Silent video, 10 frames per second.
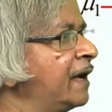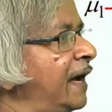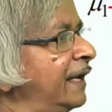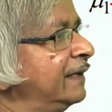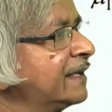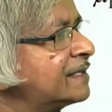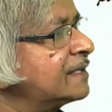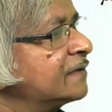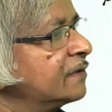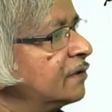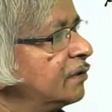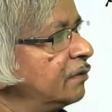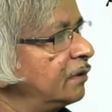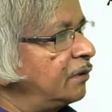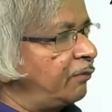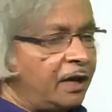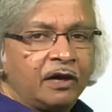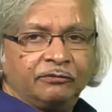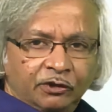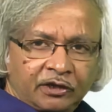And this way
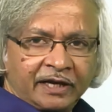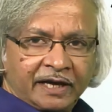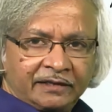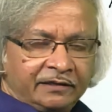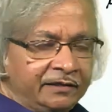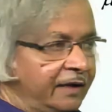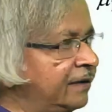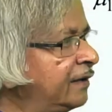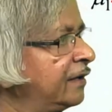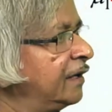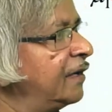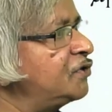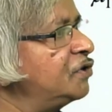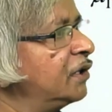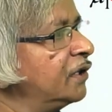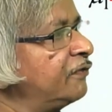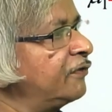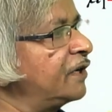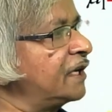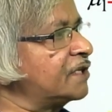of looking at it then gives you a
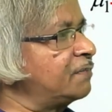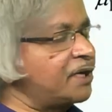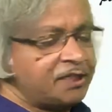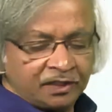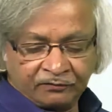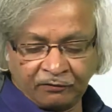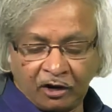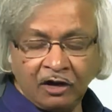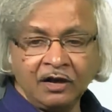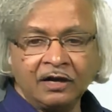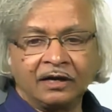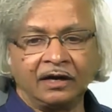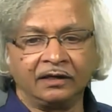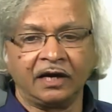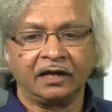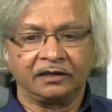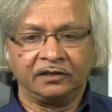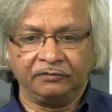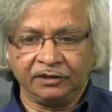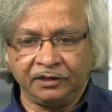different expression for
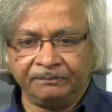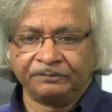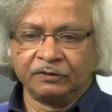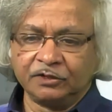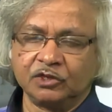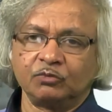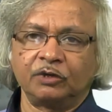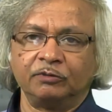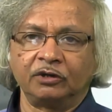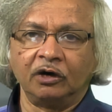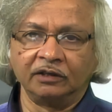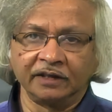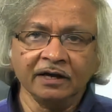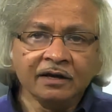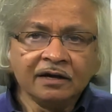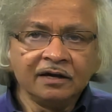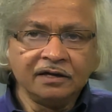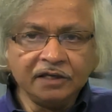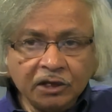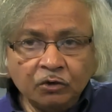conductivity, which is what we call the
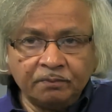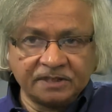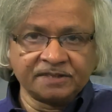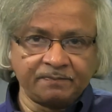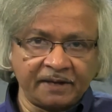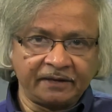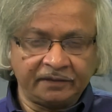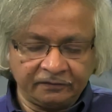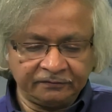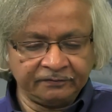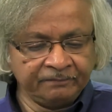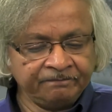new perspective.